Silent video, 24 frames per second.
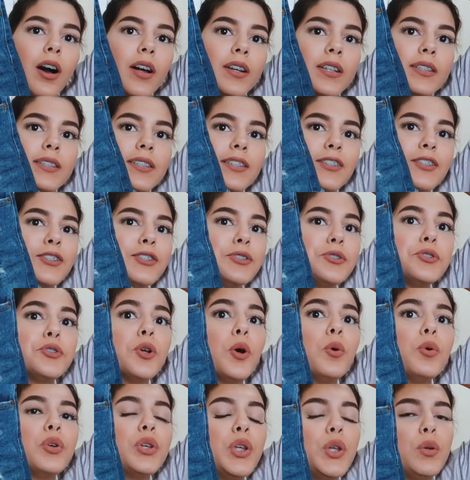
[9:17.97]
Honestly, they're
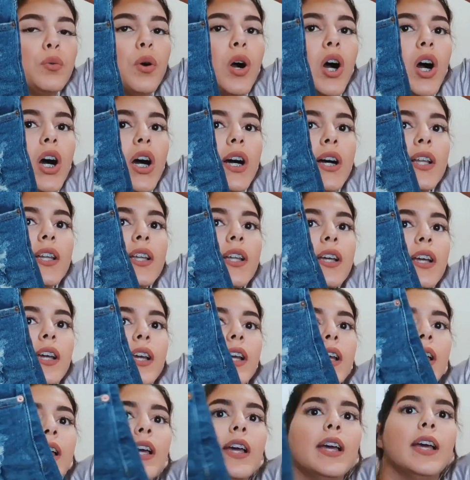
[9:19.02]
so cute on.
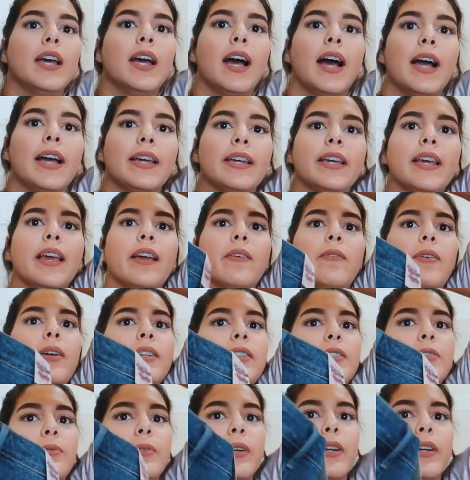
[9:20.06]
I can't wait to